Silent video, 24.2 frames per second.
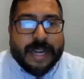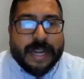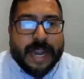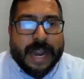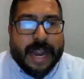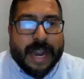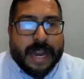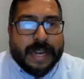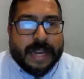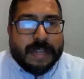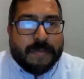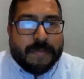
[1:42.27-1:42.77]

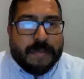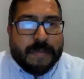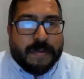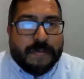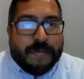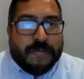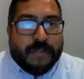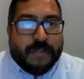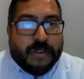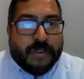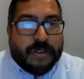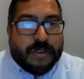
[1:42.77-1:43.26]
But
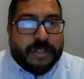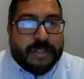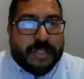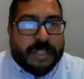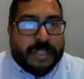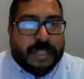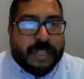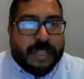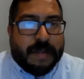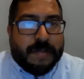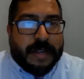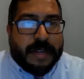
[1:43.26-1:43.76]
first,
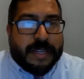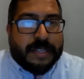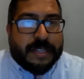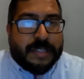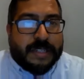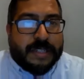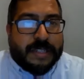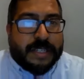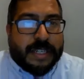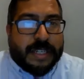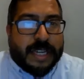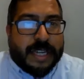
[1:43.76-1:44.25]
let me
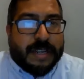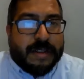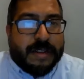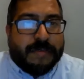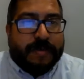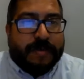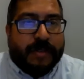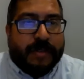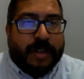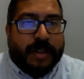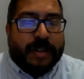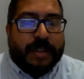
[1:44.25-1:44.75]
just give
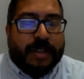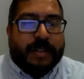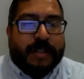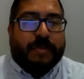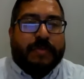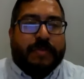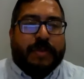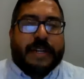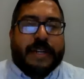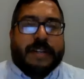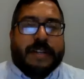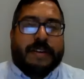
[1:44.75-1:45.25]
a little
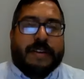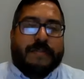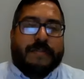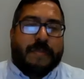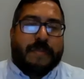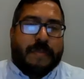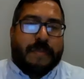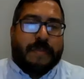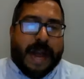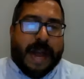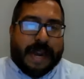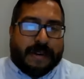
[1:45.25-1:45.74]
bit of a
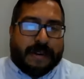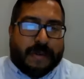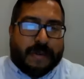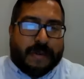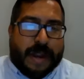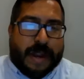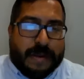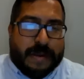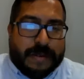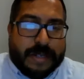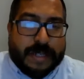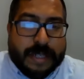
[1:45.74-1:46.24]

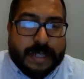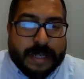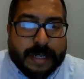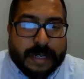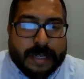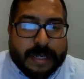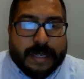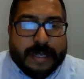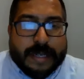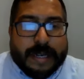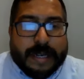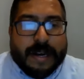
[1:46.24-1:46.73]
background
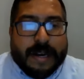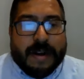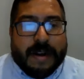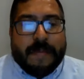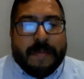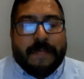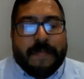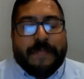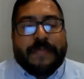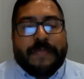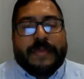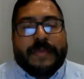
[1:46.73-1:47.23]

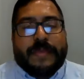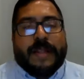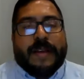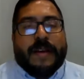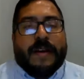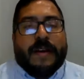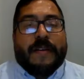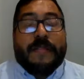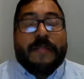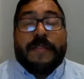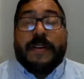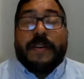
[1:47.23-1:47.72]
on
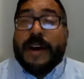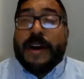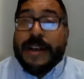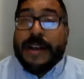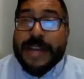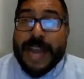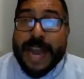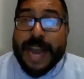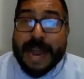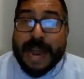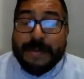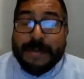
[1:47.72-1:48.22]

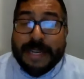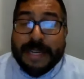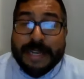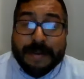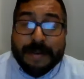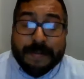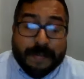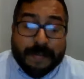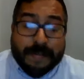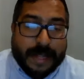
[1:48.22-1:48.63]
NAMI.